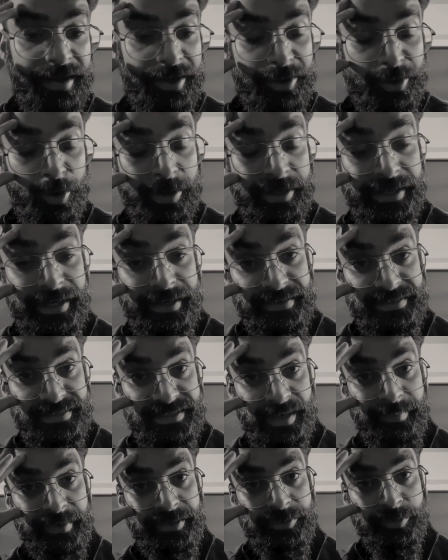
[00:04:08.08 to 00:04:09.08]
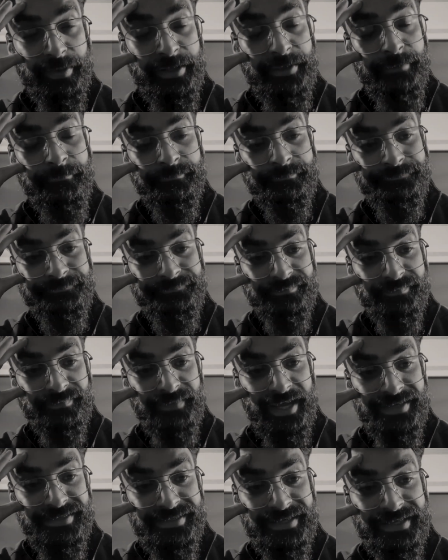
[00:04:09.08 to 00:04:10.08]
a coordinator is coming to me
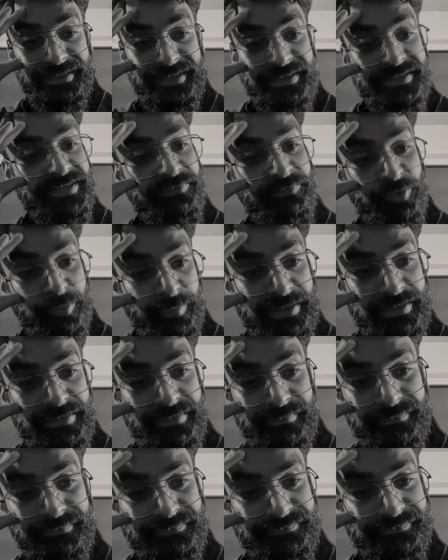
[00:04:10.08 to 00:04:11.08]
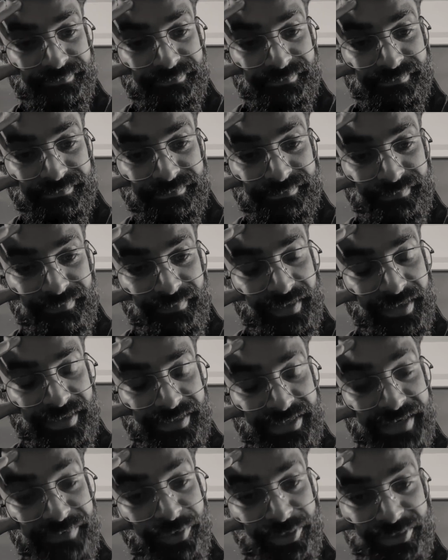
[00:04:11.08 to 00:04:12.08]
and saying there's a woman
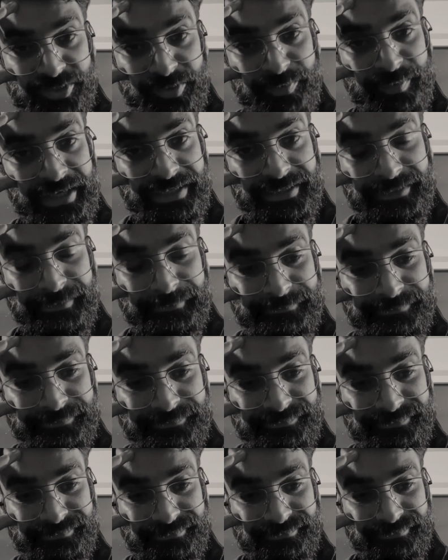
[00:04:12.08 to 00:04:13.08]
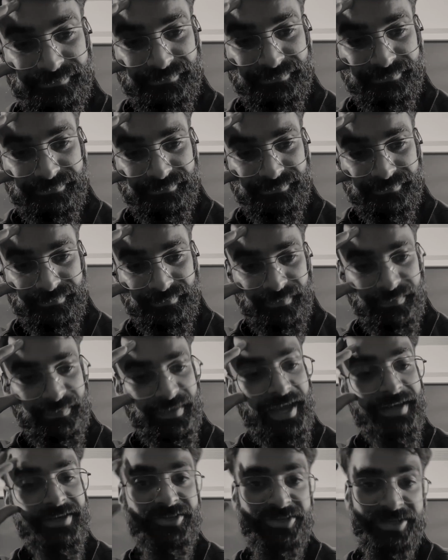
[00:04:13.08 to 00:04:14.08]
she wants to meet.
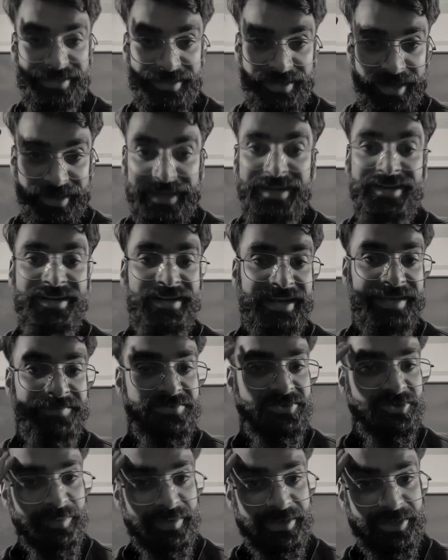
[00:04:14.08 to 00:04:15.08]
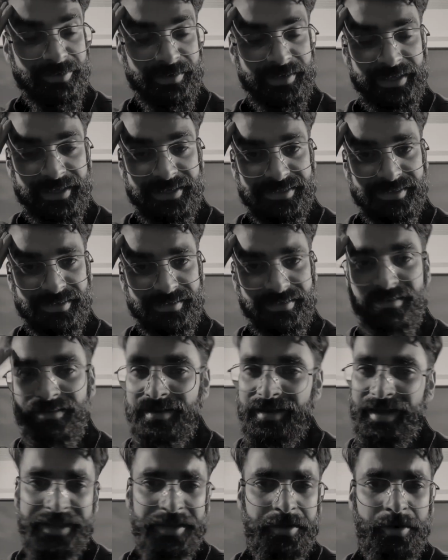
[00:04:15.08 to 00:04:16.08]
And she again claims to be your teacher.
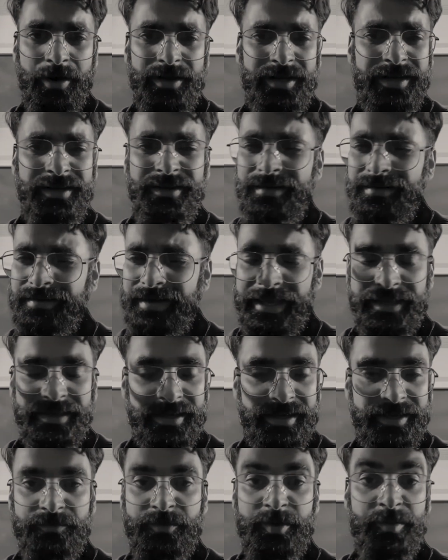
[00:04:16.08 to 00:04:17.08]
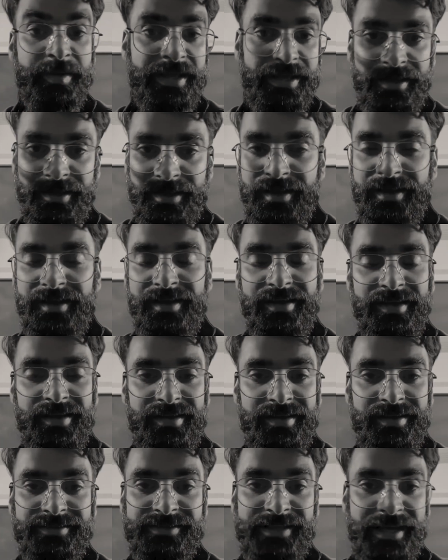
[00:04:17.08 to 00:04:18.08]
I got it like it would be
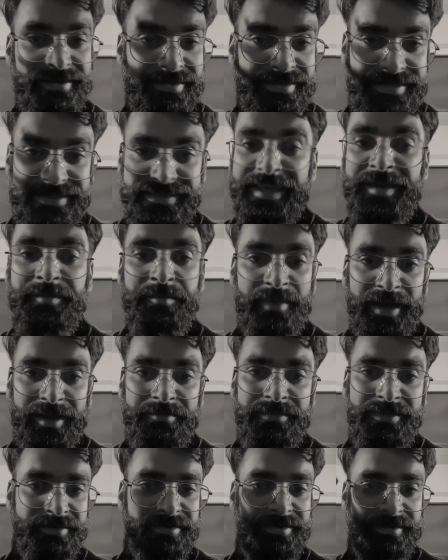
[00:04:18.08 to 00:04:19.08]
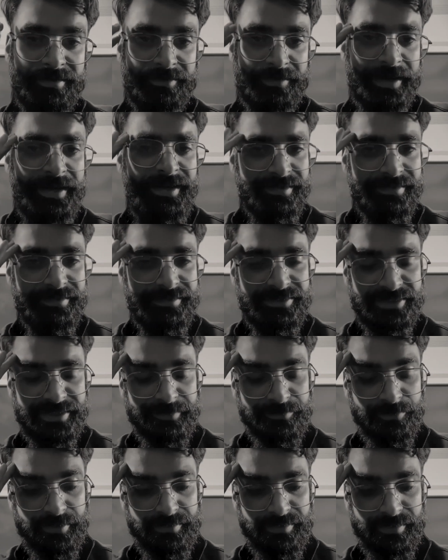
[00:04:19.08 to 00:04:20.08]
that same ma'am, right? She
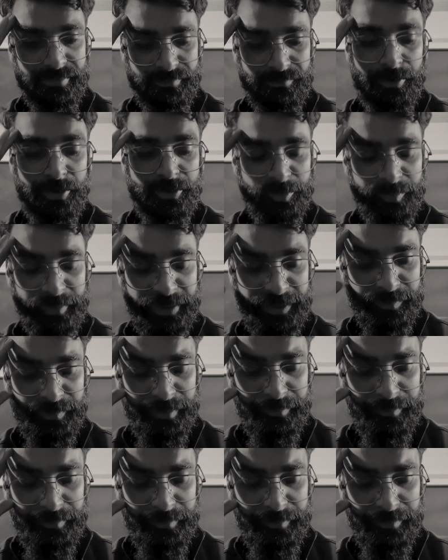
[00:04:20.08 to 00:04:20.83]
would want to meet me